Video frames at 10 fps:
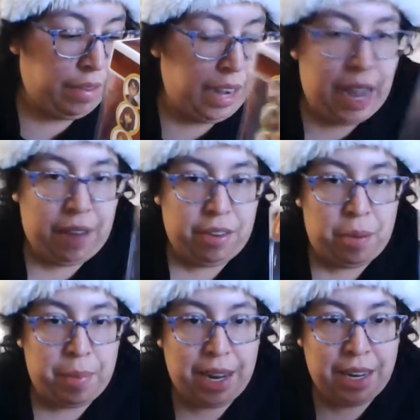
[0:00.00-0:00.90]
I have a
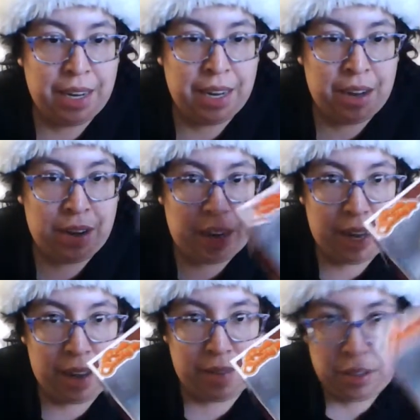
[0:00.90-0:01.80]
Hermione now, and I
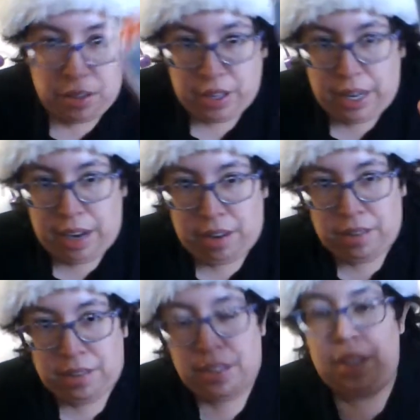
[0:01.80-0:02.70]
have a Luna now.
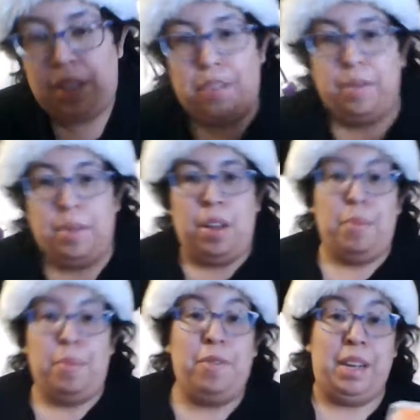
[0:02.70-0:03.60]
So,
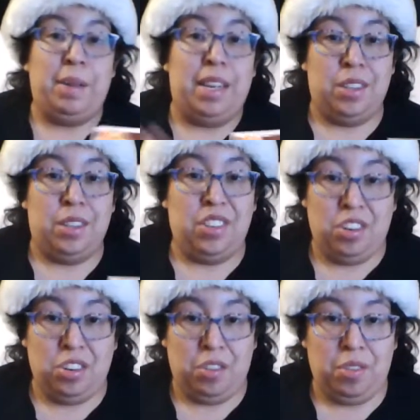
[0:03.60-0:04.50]
perfect, because those are
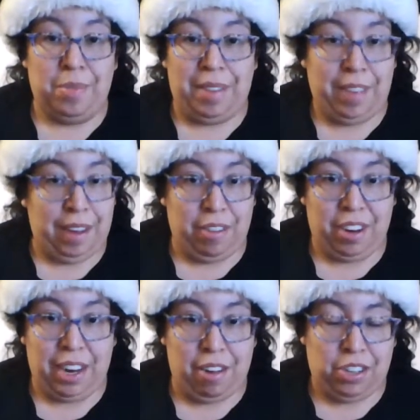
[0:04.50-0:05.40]
two of my favorite
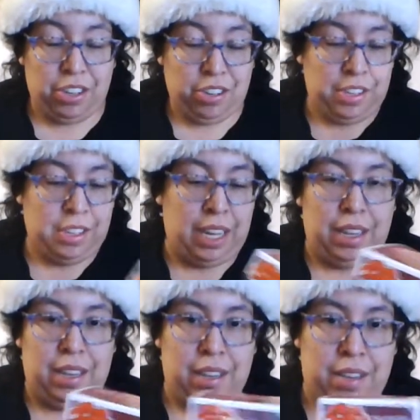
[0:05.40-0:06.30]
characters in the